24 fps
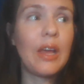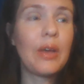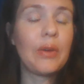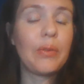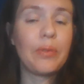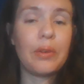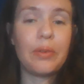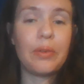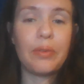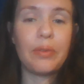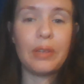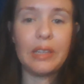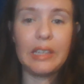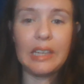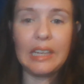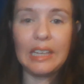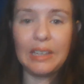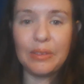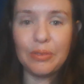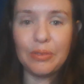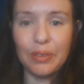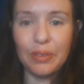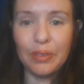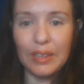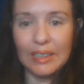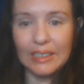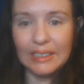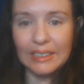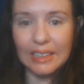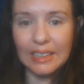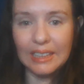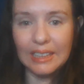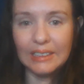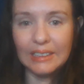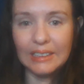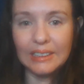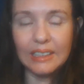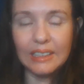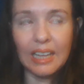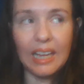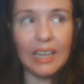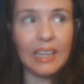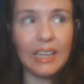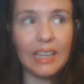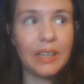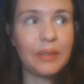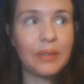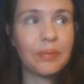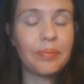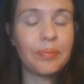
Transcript: We would need reasons, like